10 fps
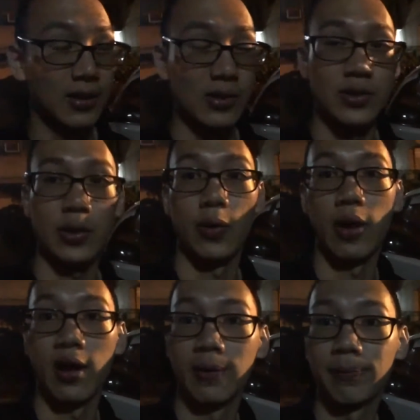
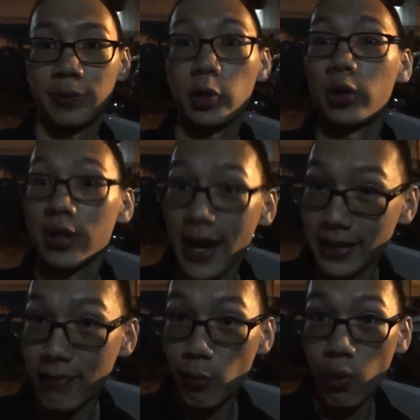So good night,
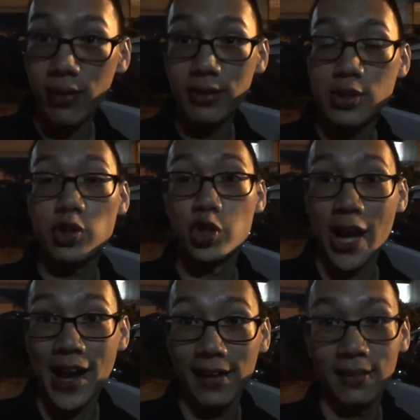everyone. This is
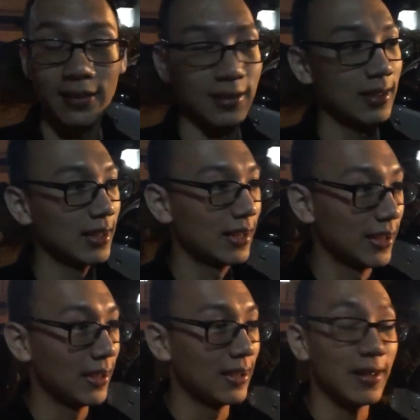Jan
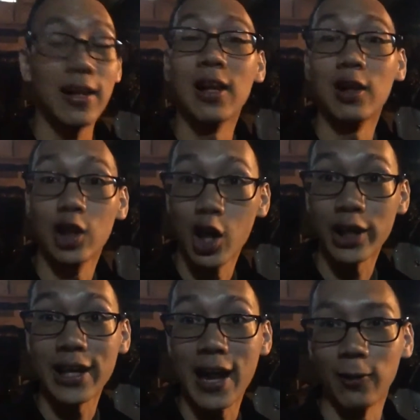
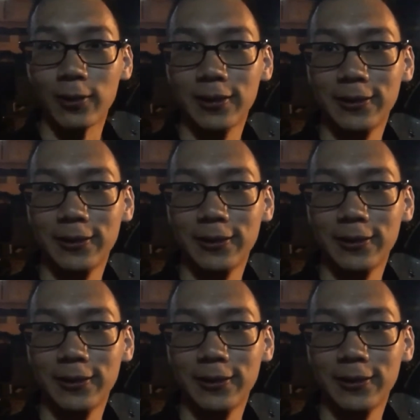logging out.